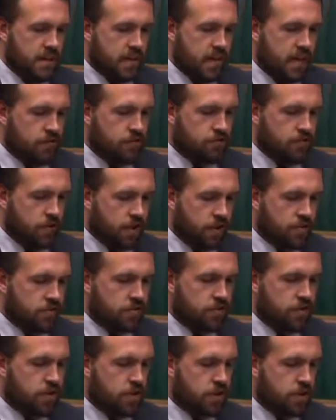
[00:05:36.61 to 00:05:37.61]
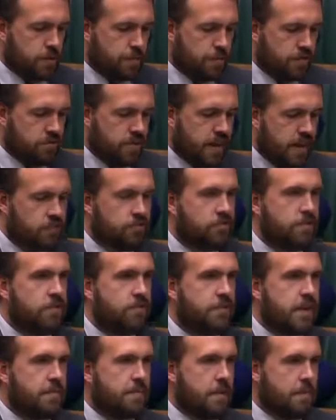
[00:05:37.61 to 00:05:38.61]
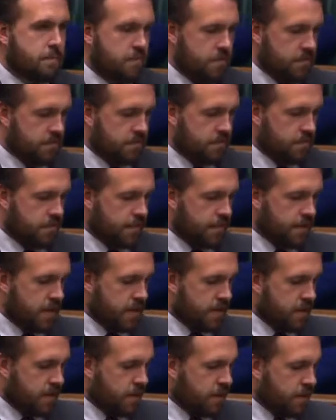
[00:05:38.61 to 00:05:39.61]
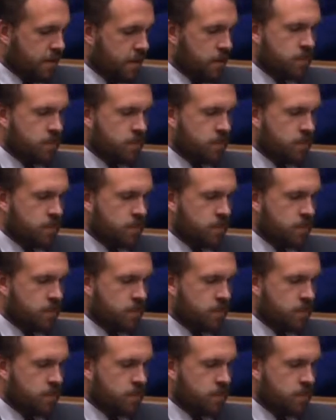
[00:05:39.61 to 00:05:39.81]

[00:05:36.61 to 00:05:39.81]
and try to secure the protection of their memories. My